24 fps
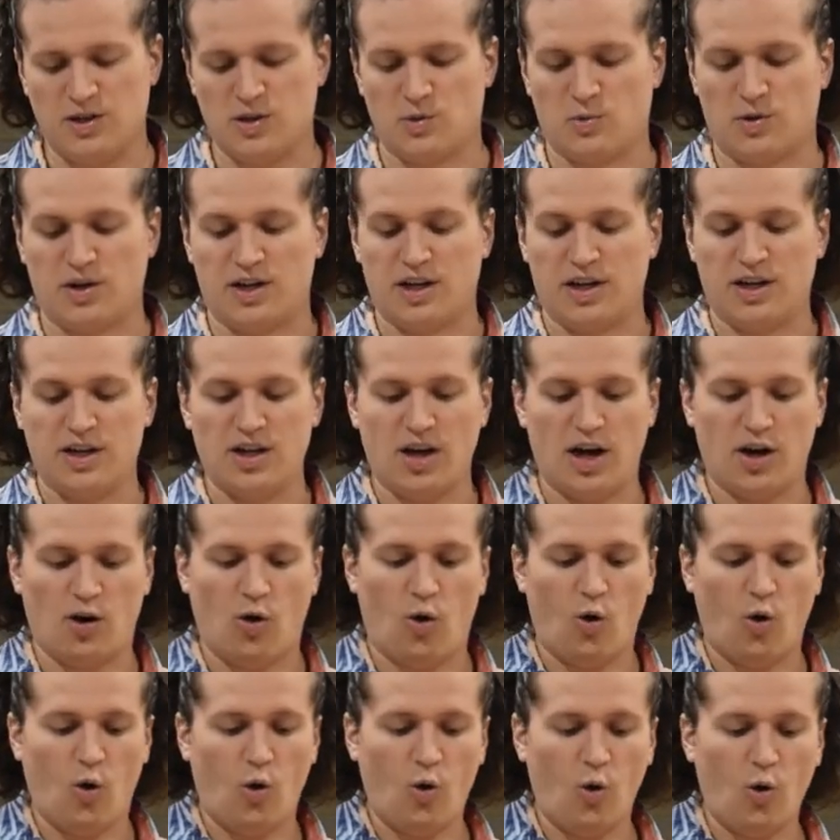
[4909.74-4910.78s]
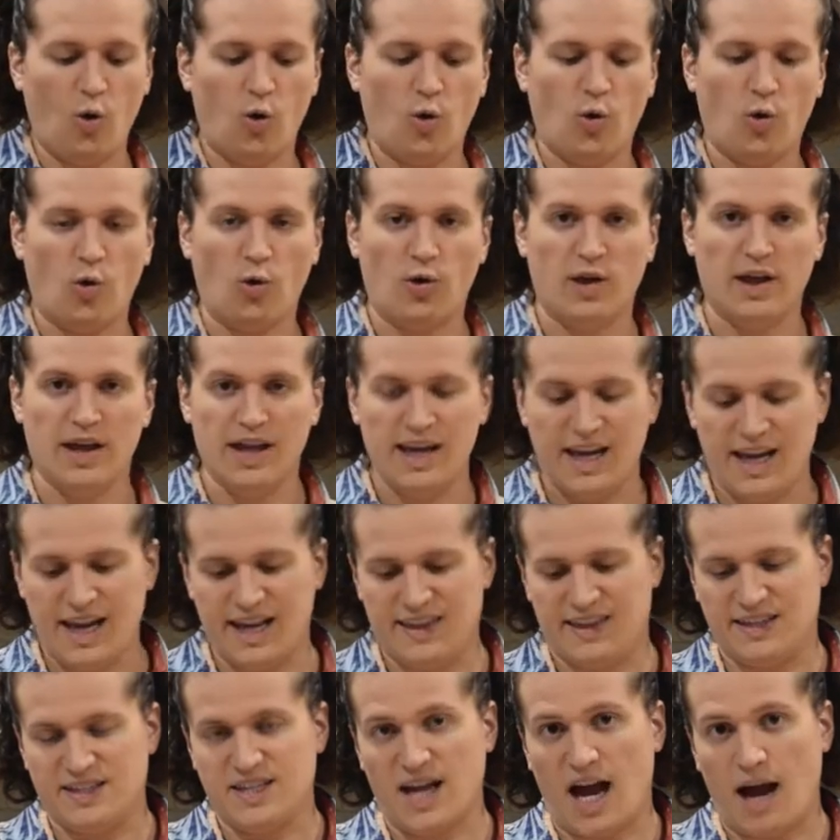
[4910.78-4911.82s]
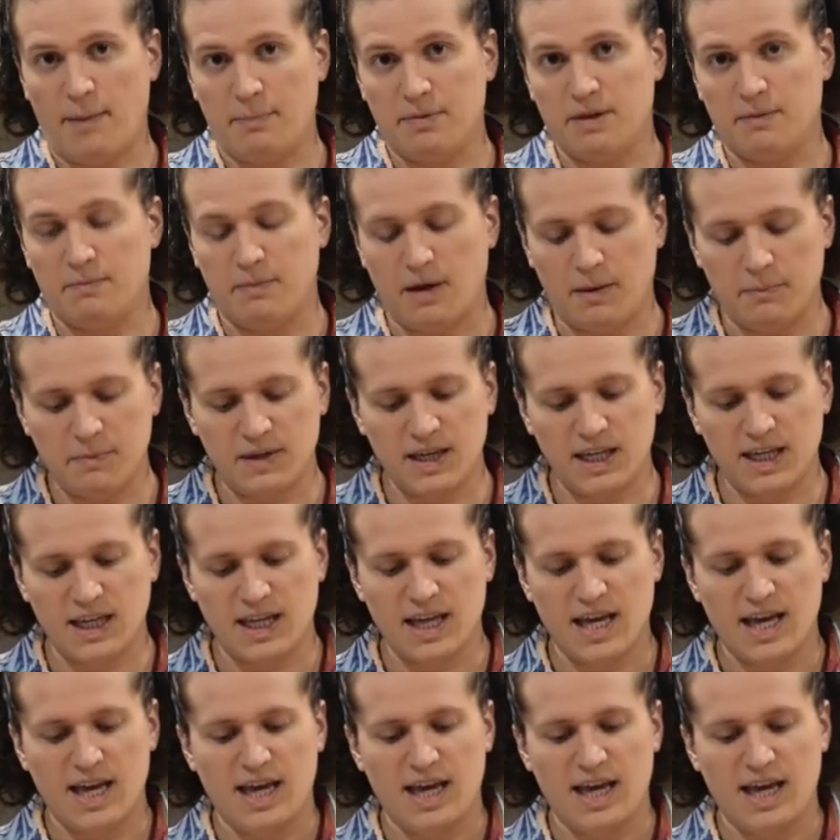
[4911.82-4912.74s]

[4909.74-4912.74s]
is we're gonna cut a hole in the top of the pumpkin.